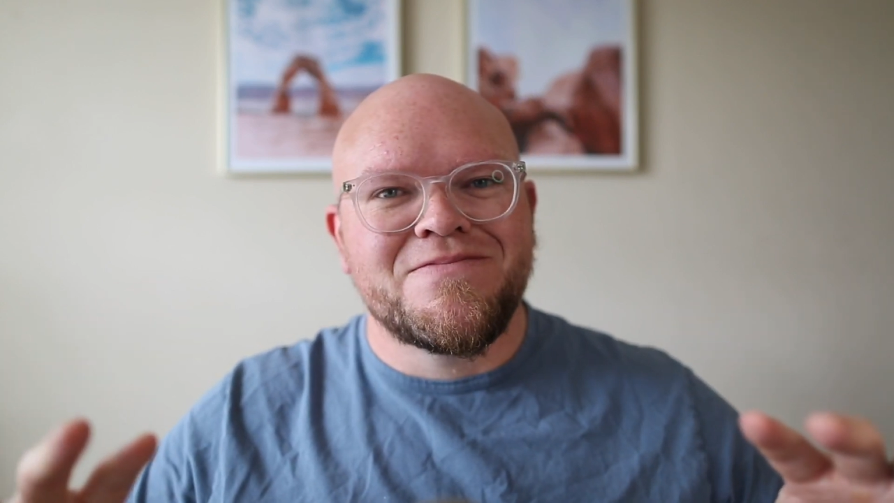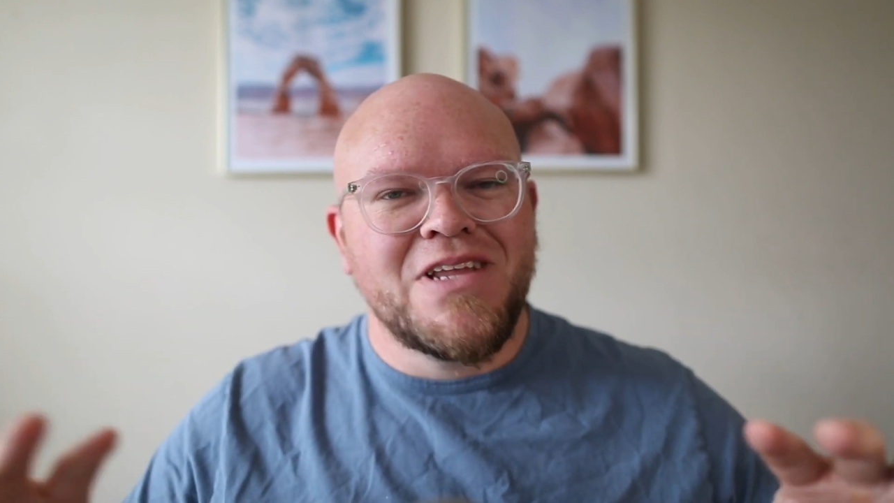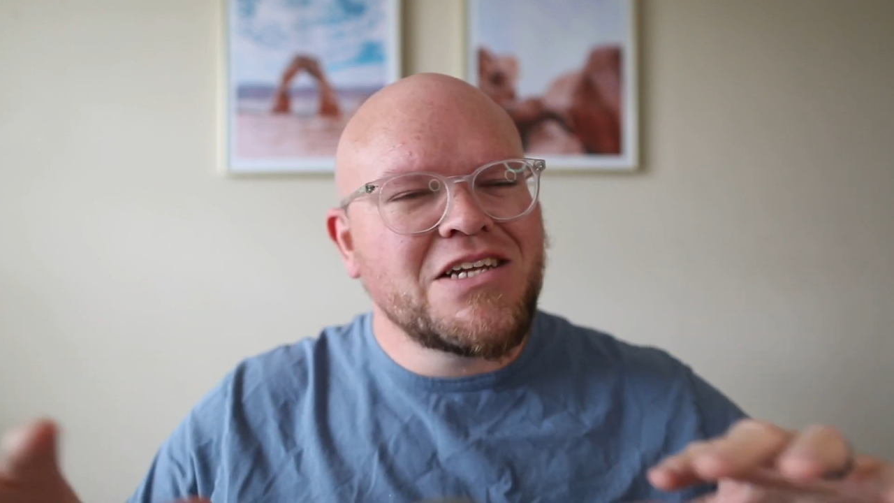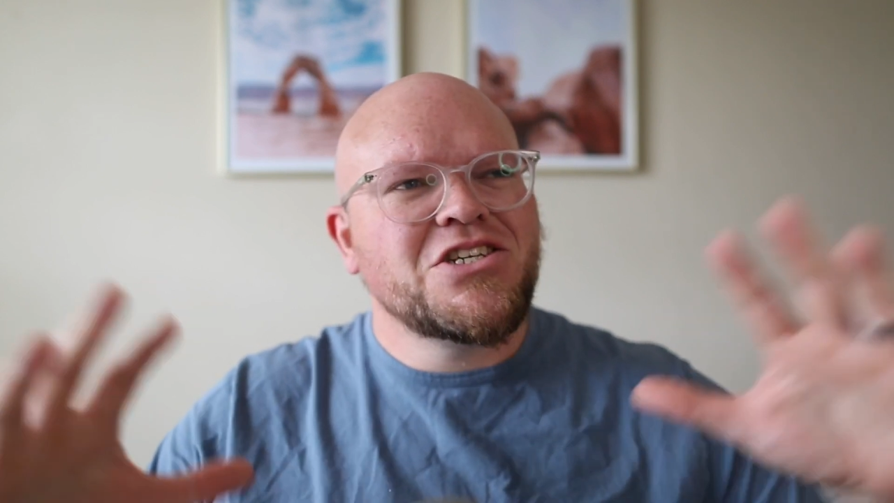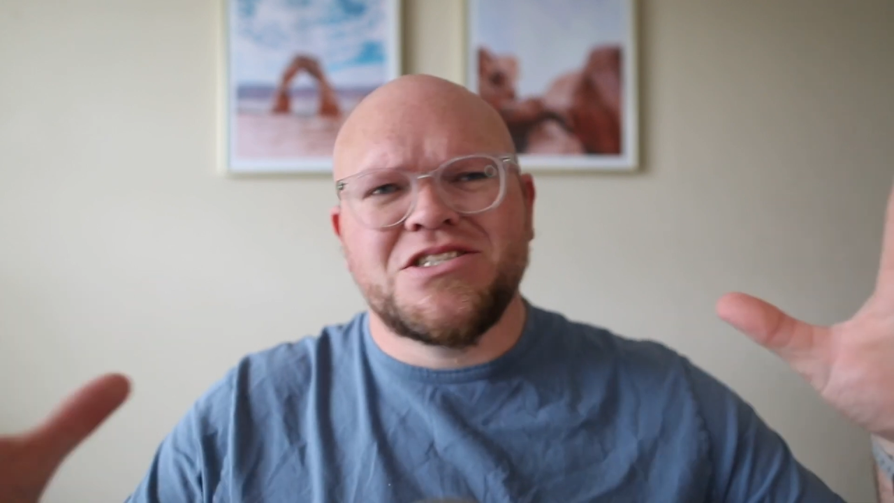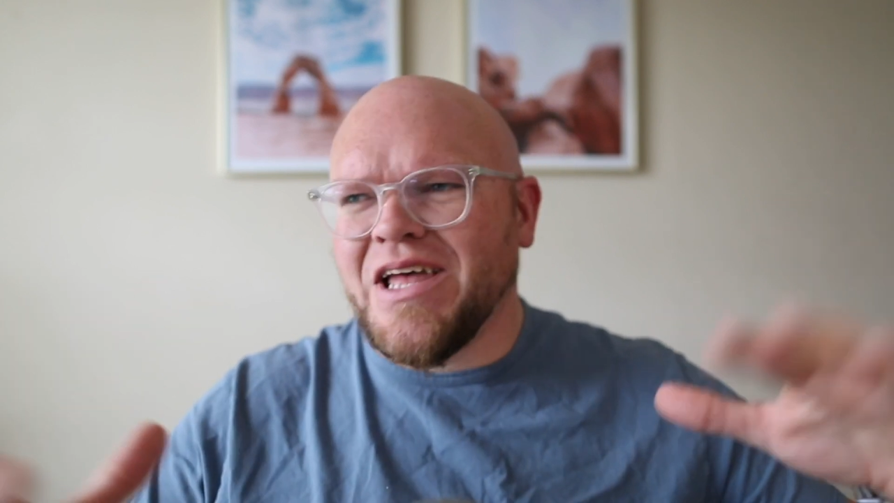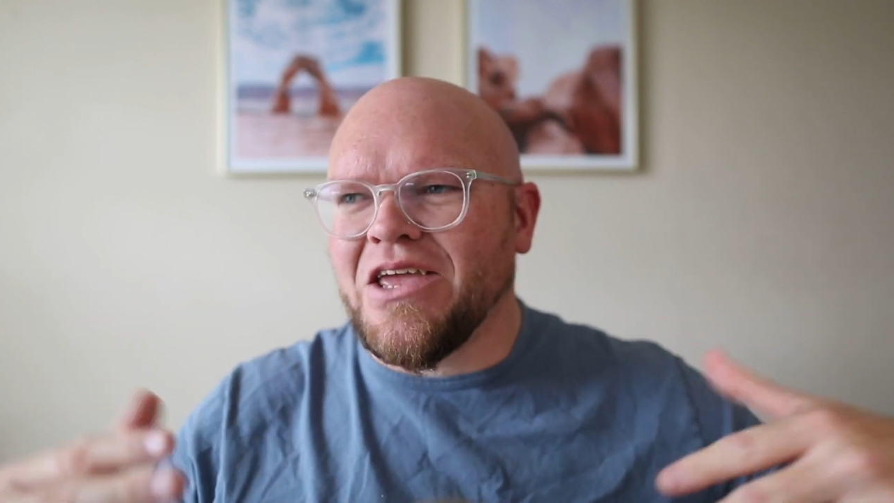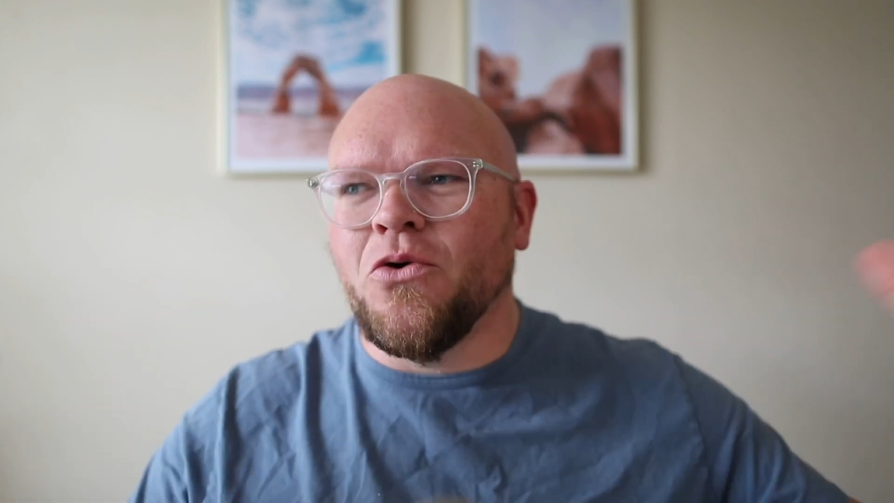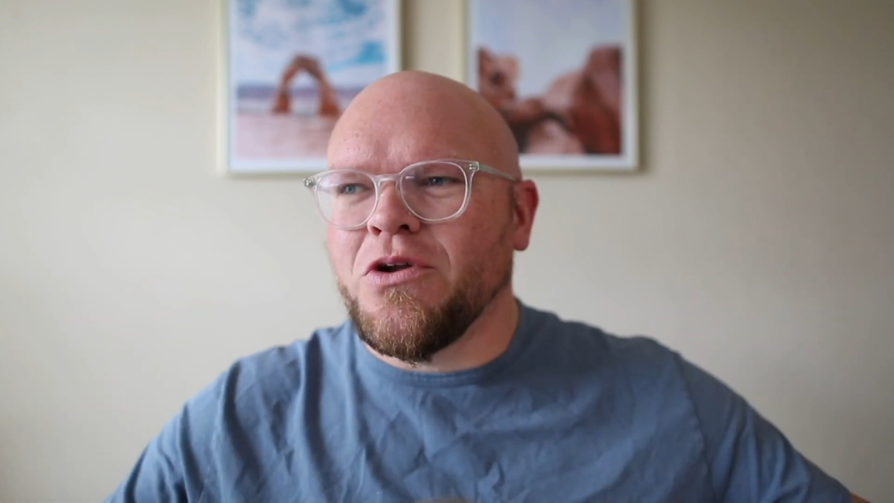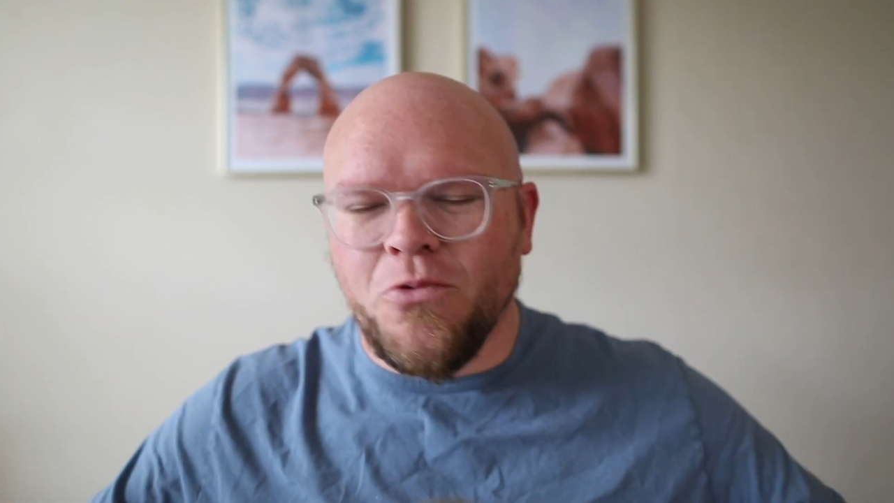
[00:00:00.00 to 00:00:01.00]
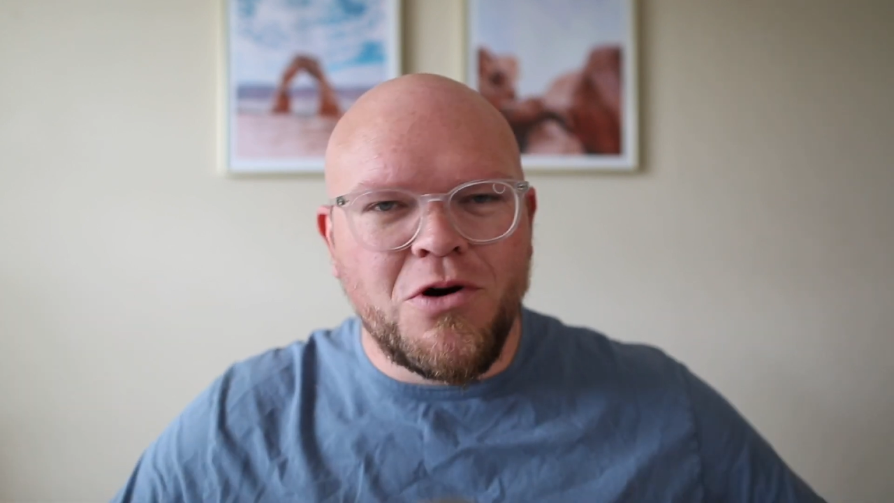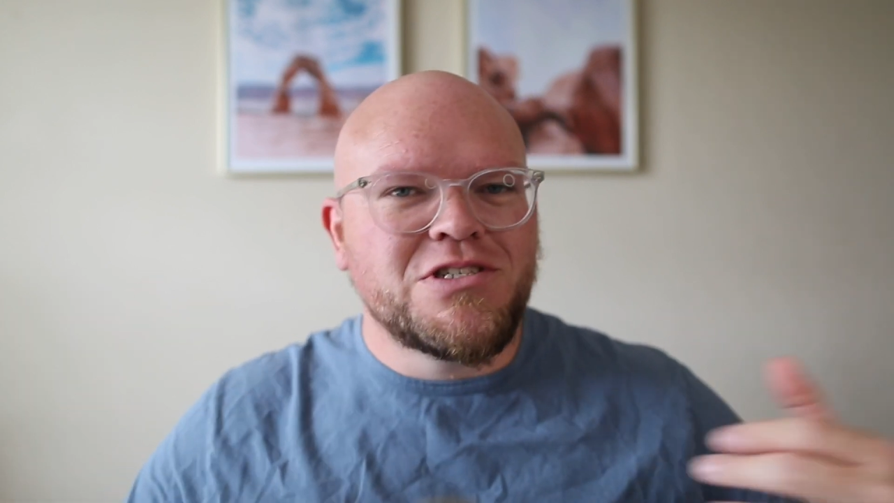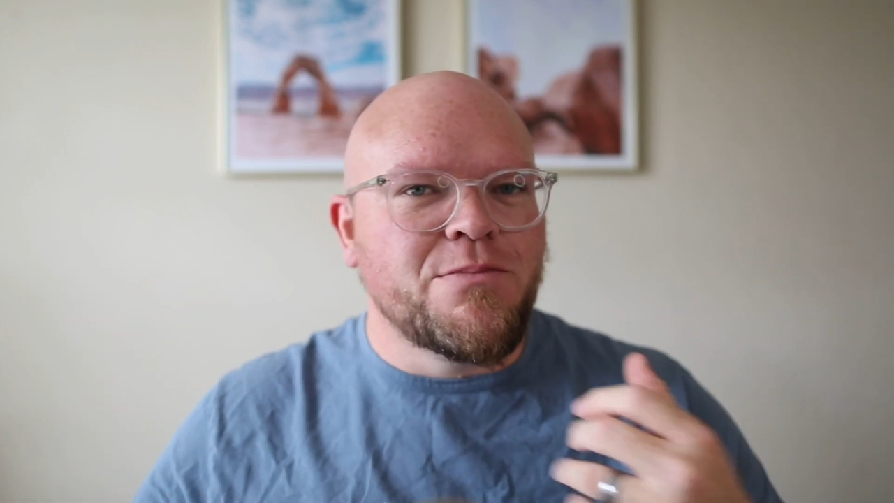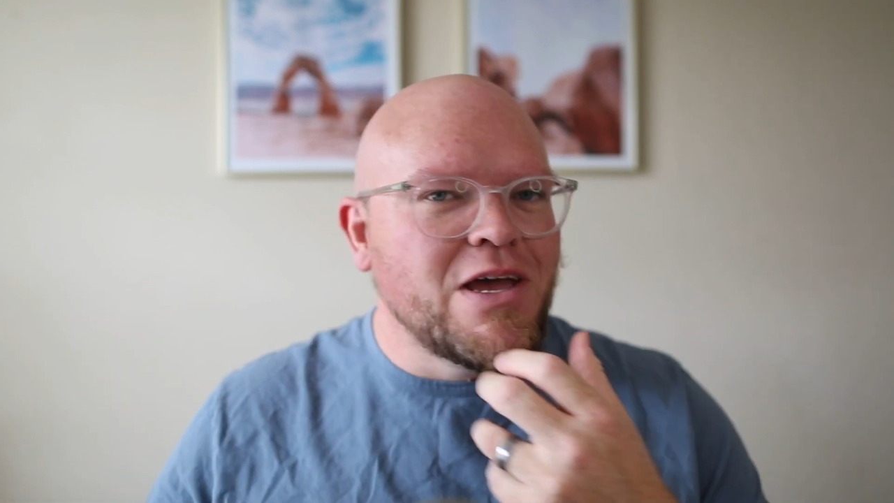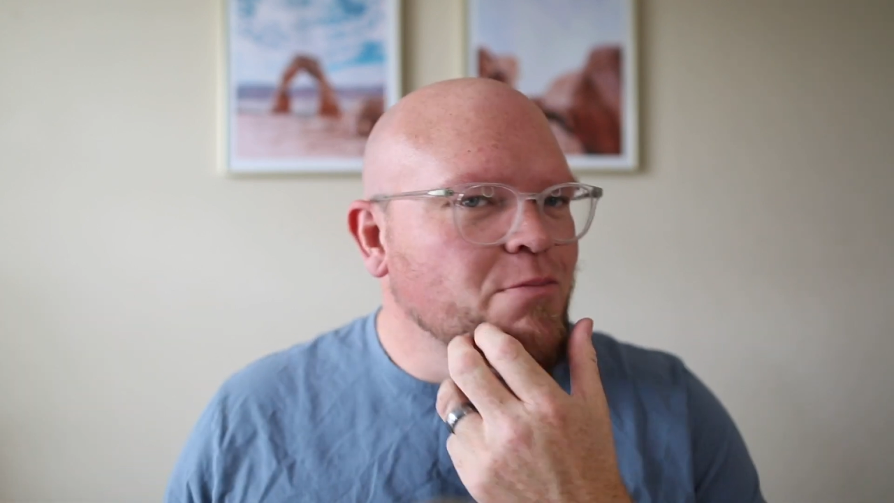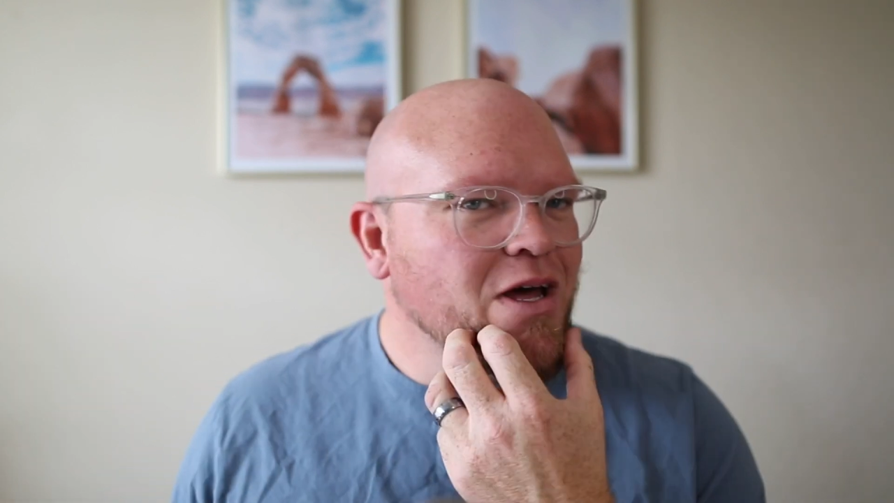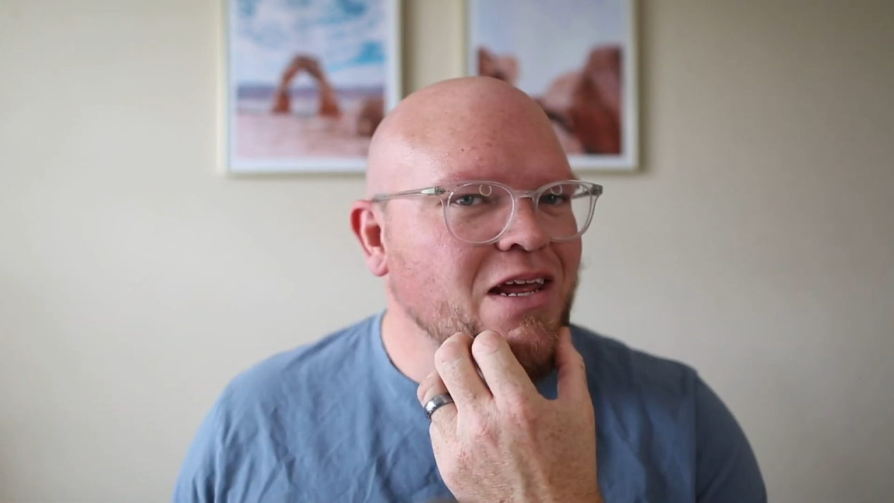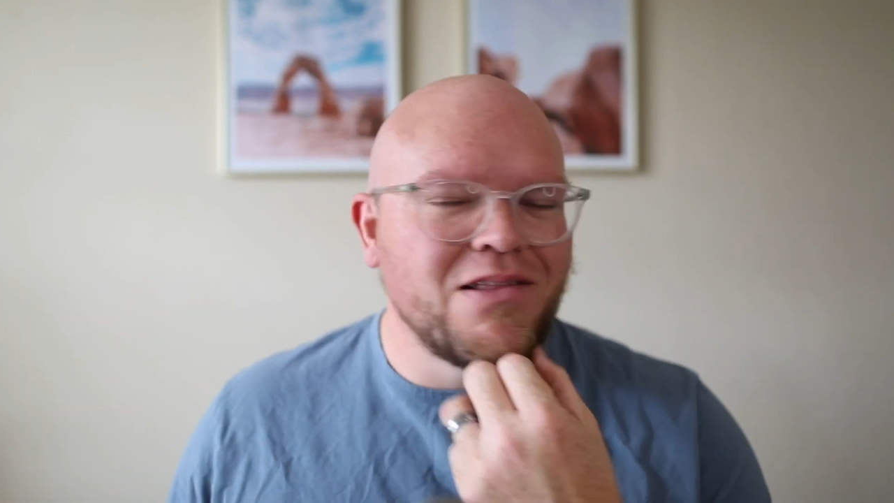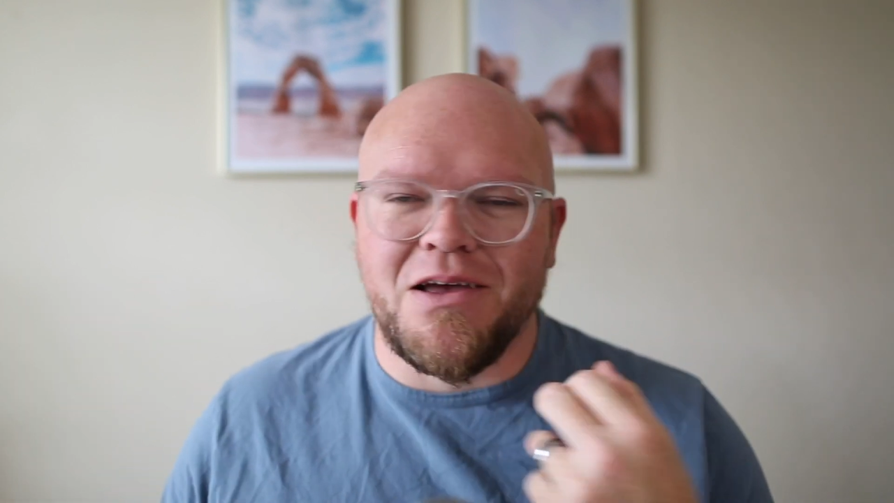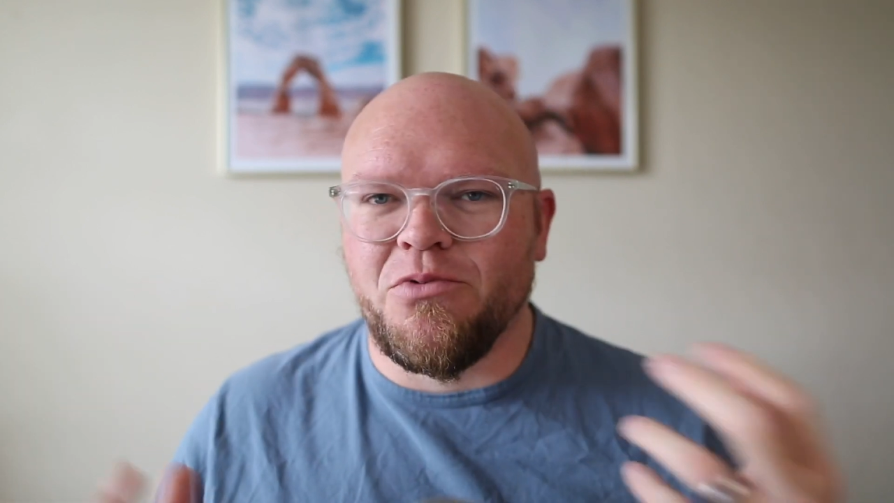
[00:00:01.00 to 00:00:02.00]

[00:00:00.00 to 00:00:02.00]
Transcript: Not just going to work to make money and